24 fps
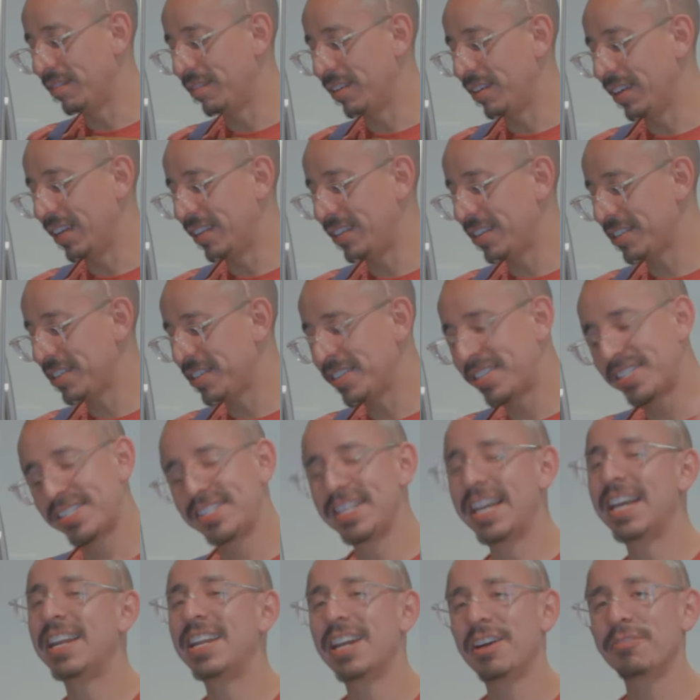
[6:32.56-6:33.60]
It doesn't
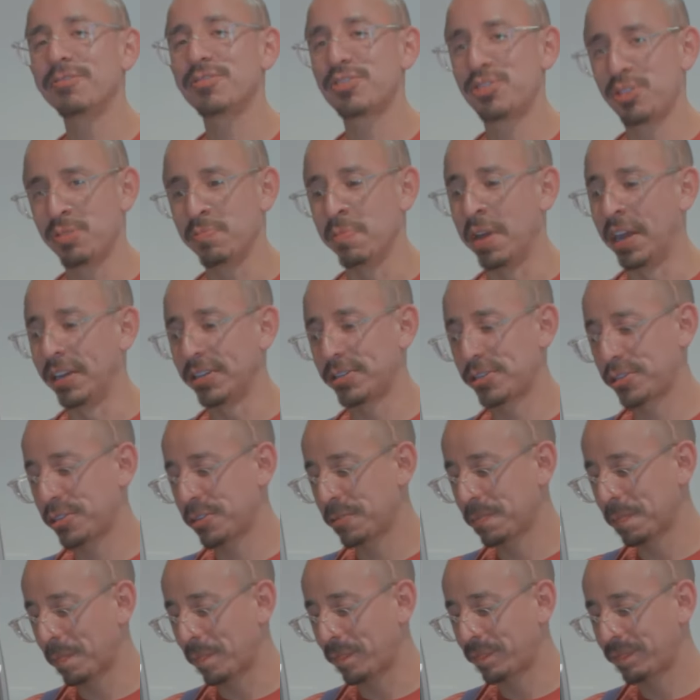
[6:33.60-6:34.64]
stand out too much,
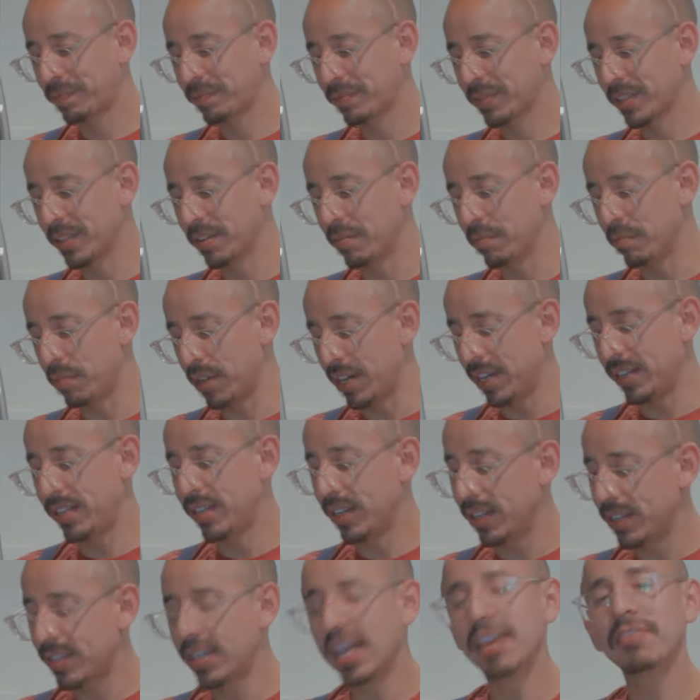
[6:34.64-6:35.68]
but it
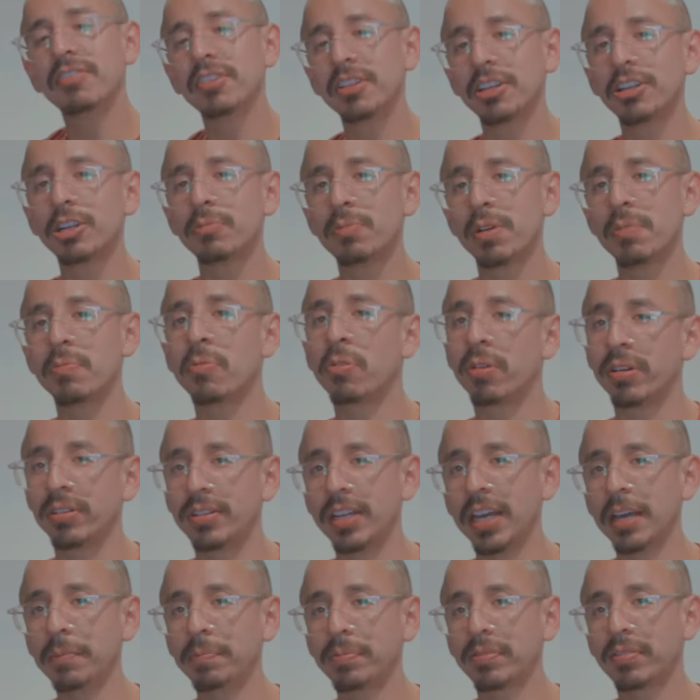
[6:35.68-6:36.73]
does have a little bit more
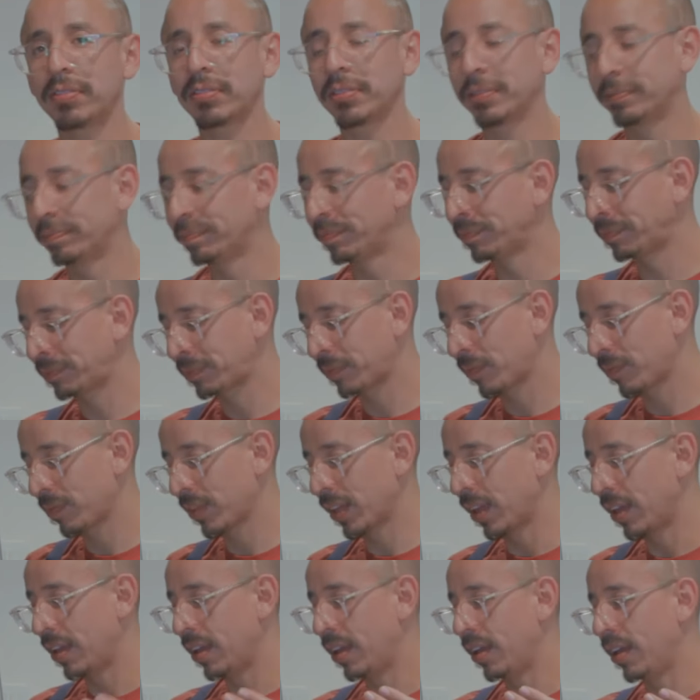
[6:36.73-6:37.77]
depth.
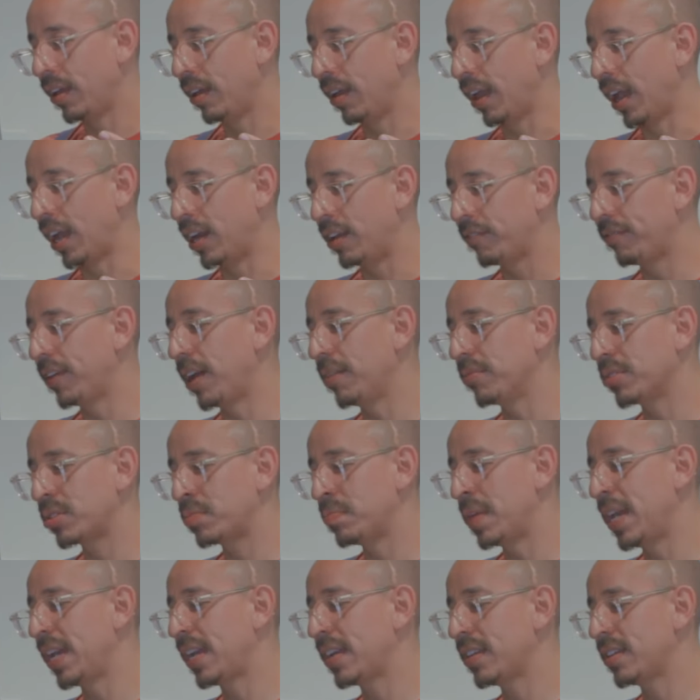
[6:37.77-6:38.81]
And if I was
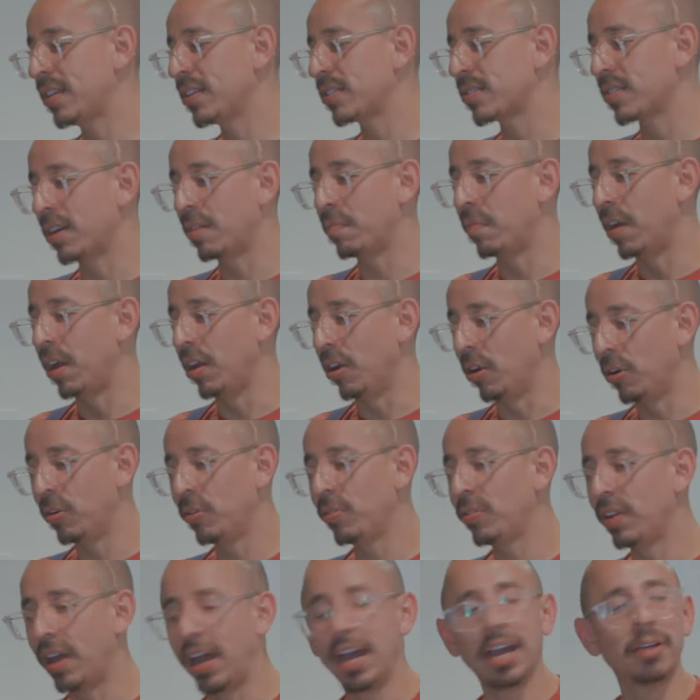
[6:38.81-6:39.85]
making this on my
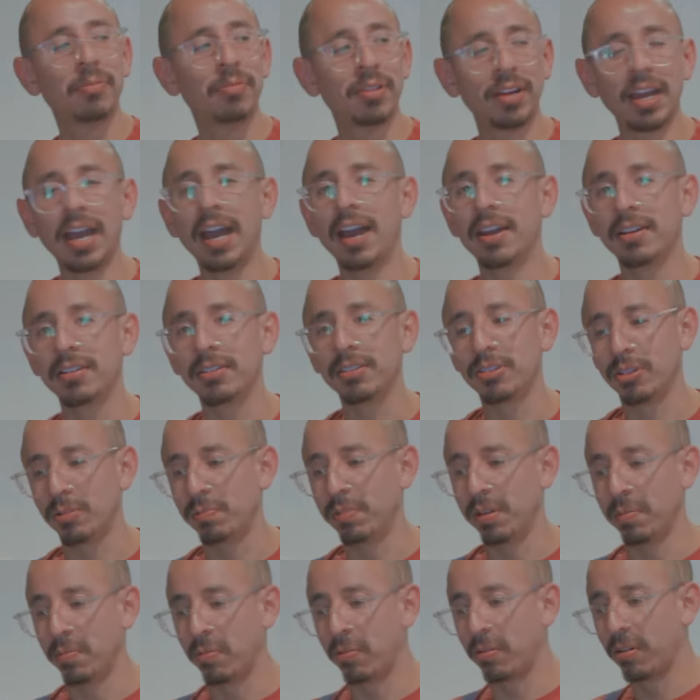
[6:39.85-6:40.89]
own, I would add a little
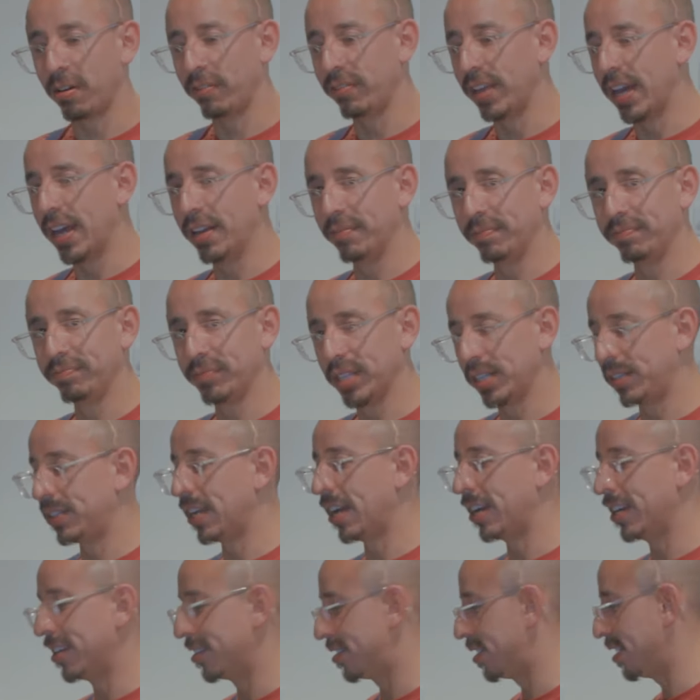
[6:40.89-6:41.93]
bit more of that
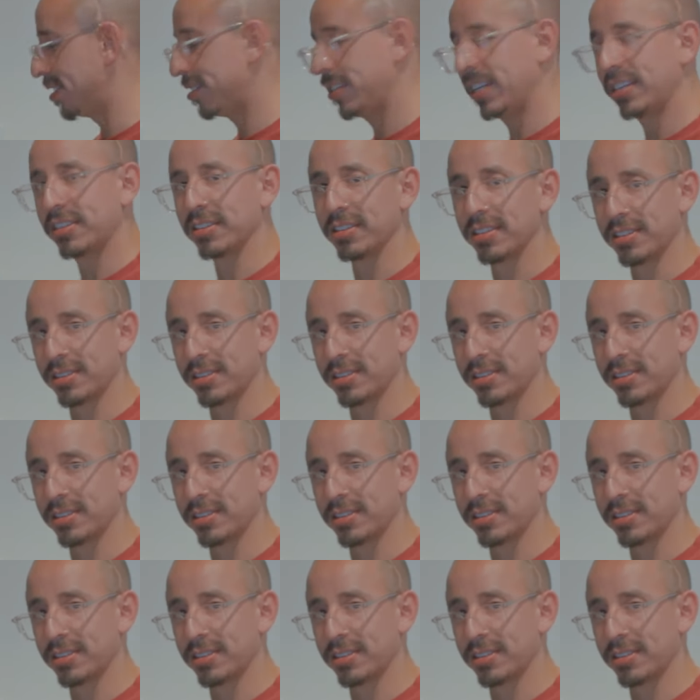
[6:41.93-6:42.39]
Italian seasoning to the